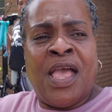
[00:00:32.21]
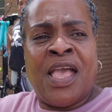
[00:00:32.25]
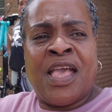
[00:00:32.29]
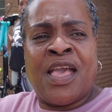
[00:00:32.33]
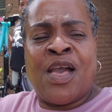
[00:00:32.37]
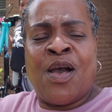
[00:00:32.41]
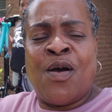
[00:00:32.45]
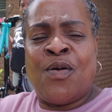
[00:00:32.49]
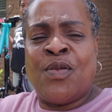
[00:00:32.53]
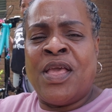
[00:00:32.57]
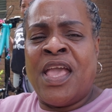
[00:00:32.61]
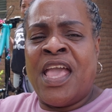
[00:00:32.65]

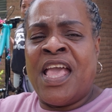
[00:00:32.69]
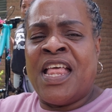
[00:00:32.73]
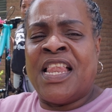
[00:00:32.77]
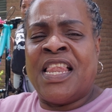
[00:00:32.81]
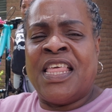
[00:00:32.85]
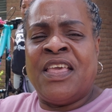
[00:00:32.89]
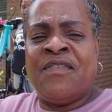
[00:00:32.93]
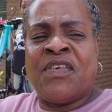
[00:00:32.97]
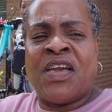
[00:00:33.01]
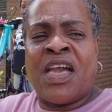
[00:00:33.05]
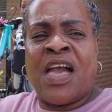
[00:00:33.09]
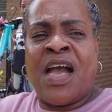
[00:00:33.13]
Go ahead and
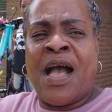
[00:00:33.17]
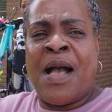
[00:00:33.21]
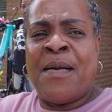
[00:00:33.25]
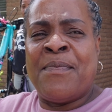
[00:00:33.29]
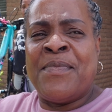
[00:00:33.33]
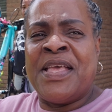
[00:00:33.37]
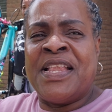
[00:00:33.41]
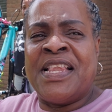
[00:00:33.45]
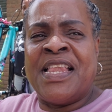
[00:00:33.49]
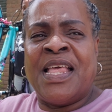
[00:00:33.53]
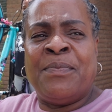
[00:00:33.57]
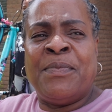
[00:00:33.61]
leave a
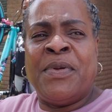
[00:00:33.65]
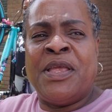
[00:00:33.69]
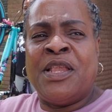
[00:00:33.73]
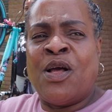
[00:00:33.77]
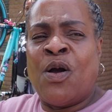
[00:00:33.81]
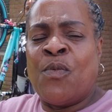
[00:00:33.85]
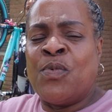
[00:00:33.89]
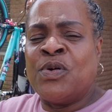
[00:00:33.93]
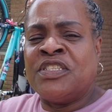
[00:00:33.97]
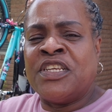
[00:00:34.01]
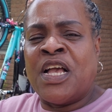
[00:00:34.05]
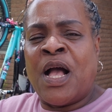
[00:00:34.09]
comment. Let me
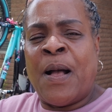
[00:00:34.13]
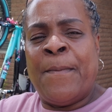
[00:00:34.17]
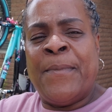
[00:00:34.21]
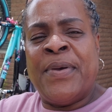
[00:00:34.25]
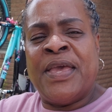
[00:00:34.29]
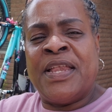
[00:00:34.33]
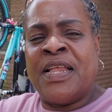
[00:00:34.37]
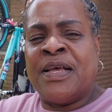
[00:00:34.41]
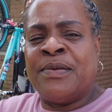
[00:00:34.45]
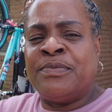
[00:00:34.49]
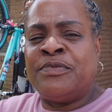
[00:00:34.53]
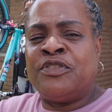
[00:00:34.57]
know what y'all
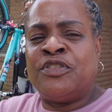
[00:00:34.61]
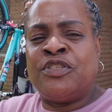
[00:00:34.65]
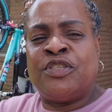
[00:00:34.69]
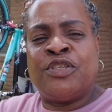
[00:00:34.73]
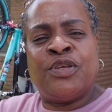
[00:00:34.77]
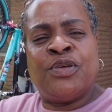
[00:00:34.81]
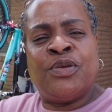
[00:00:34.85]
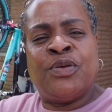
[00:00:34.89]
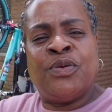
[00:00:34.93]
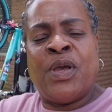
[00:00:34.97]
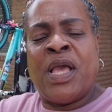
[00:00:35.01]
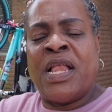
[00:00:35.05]
been up
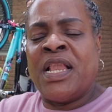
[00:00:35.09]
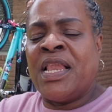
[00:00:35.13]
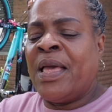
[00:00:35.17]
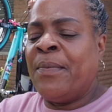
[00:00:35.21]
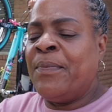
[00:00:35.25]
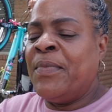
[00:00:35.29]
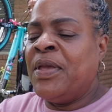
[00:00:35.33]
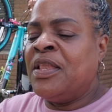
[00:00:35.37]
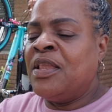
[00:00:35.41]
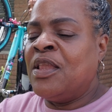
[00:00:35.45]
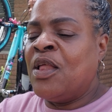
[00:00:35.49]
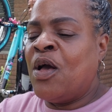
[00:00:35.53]
to, and let
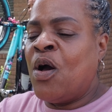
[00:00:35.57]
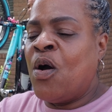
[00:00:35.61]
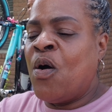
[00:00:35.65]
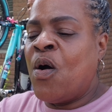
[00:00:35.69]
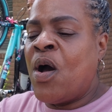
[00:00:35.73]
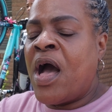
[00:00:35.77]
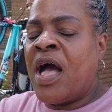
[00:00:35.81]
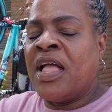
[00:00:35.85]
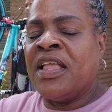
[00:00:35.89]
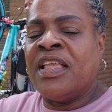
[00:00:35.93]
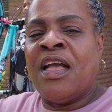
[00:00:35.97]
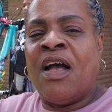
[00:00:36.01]
me know
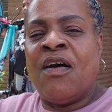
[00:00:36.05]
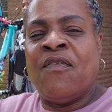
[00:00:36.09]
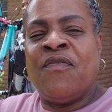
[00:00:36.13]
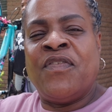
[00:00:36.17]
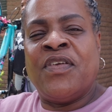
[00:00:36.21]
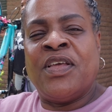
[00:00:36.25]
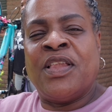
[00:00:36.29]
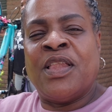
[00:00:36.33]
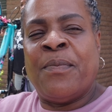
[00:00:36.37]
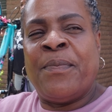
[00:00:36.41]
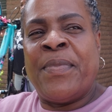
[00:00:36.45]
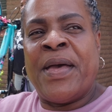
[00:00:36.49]
how y'all
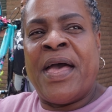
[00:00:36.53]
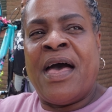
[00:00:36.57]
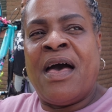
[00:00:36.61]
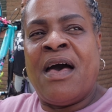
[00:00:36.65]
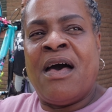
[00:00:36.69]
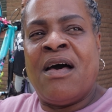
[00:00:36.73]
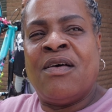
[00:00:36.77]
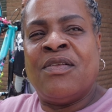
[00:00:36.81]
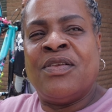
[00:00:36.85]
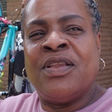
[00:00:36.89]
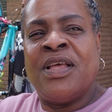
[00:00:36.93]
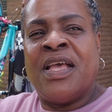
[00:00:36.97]
feel
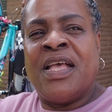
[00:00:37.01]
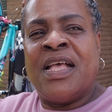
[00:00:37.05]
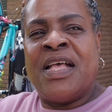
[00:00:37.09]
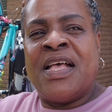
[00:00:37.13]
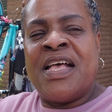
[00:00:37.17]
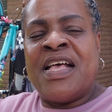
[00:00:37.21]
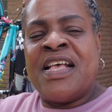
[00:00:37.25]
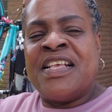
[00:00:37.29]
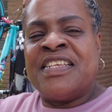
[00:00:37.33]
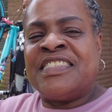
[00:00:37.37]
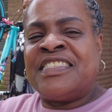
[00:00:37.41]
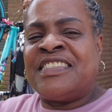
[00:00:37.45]
about
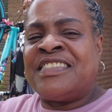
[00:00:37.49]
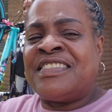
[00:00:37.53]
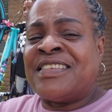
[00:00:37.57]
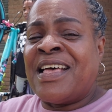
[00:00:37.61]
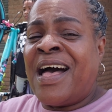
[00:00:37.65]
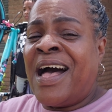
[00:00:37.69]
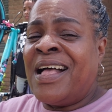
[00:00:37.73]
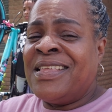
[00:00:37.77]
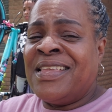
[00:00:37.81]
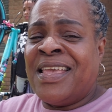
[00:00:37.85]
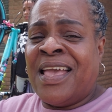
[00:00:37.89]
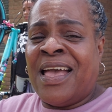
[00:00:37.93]

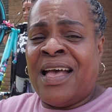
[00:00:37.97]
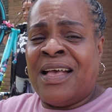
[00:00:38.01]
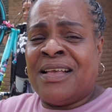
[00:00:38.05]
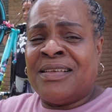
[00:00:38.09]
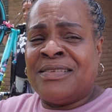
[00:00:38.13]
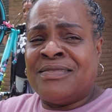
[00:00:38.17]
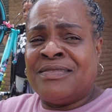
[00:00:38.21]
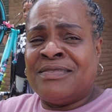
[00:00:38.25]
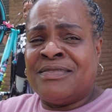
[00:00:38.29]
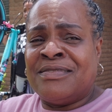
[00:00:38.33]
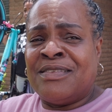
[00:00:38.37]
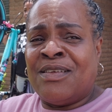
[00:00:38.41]
Sonya.
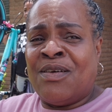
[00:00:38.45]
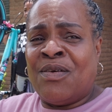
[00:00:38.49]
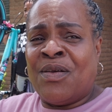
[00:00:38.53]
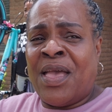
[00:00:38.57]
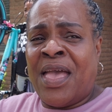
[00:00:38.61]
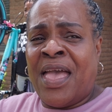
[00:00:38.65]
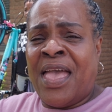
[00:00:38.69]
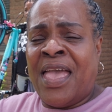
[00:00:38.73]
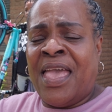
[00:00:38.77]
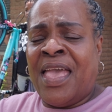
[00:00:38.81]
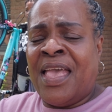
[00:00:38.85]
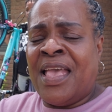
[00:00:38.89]

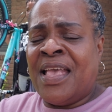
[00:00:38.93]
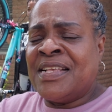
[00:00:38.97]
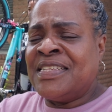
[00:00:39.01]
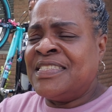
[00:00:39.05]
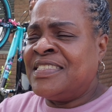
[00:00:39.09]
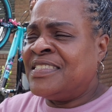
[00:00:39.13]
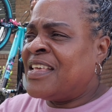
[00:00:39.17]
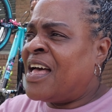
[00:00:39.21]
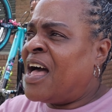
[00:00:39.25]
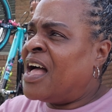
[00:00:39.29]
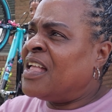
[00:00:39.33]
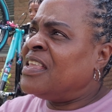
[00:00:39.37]
Okay,
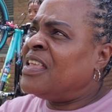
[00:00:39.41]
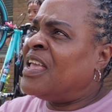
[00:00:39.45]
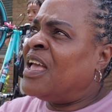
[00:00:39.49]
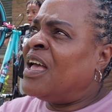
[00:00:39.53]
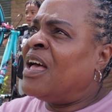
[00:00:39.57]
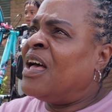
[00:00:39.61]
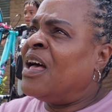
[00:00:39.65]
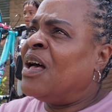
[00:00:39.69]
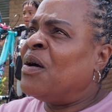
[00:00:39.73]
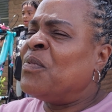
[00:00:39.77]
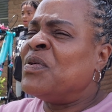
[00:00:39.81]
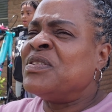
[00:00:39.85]

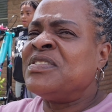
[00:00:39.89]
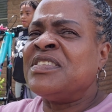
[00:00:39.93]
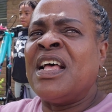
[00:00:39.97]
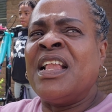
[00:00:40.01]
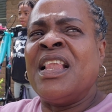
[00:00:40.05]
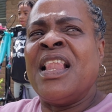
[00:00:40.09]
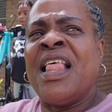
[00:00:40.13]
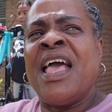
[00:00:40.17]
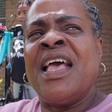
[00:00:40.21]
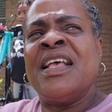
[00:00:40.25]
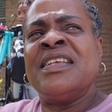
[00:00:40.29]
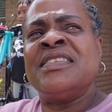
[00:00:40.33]
Sonya, what's her
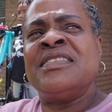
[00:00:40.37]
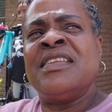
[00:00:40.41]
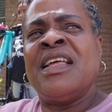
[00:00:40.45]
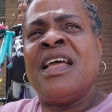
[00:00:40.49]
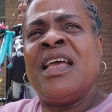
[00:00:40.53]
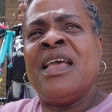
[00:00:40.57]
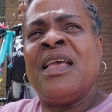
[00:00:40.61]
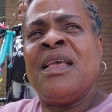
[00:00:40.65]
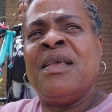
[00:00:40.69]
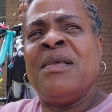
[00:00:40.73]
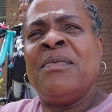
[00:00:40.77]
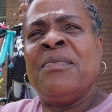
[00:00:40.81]
last
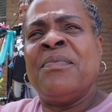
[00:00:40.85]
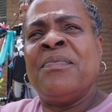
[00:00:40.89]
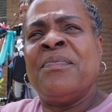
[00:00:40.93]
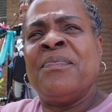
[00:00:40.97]
name?